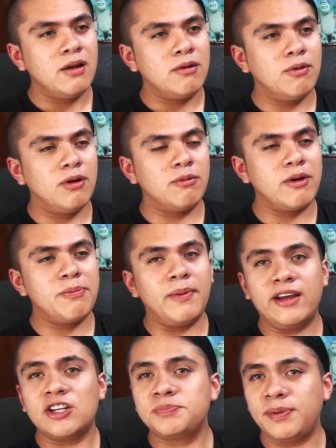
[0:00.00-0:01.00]
well, with
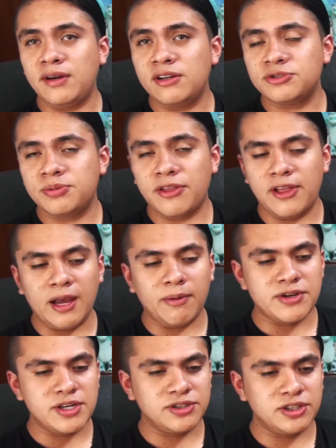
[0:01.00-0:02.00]
my experience with
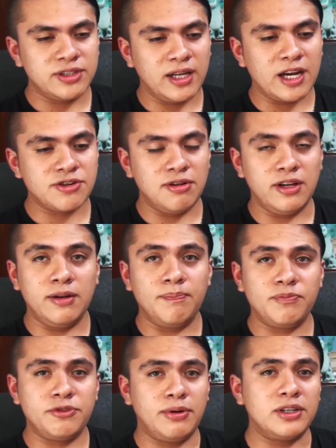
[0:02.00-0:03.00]
languages, is that
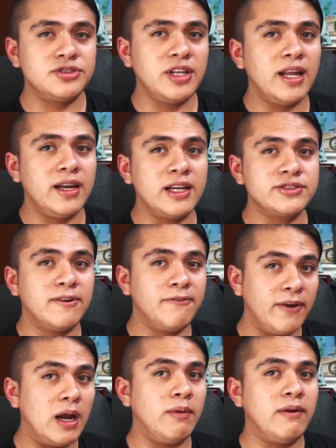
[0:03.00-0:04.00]
actually translating is a
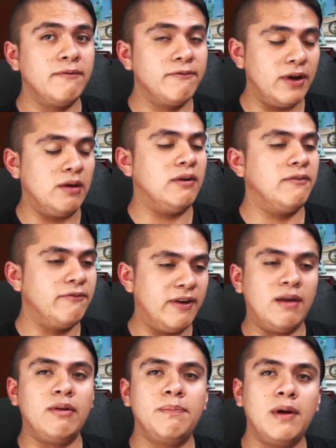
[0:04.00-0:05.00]
very, very,
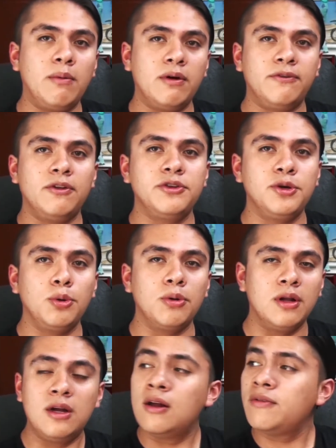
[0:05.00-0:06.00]
very powerful
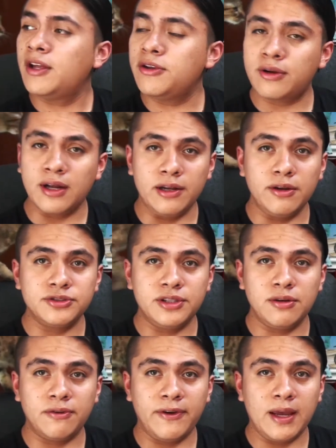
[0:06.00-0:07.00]
tool that you can use
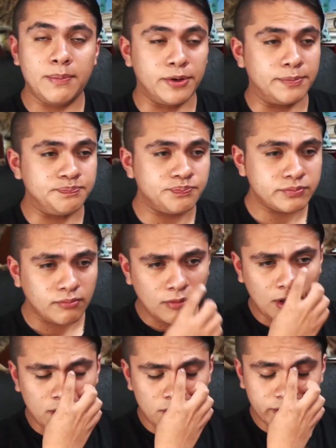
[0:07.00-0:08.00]
in your favor.
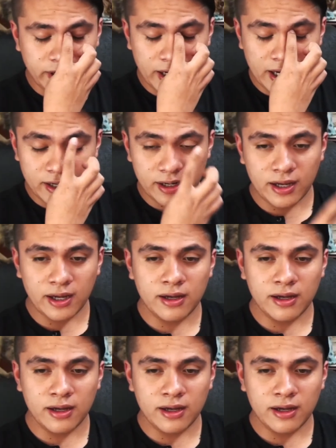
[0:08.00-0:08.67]
Okay, and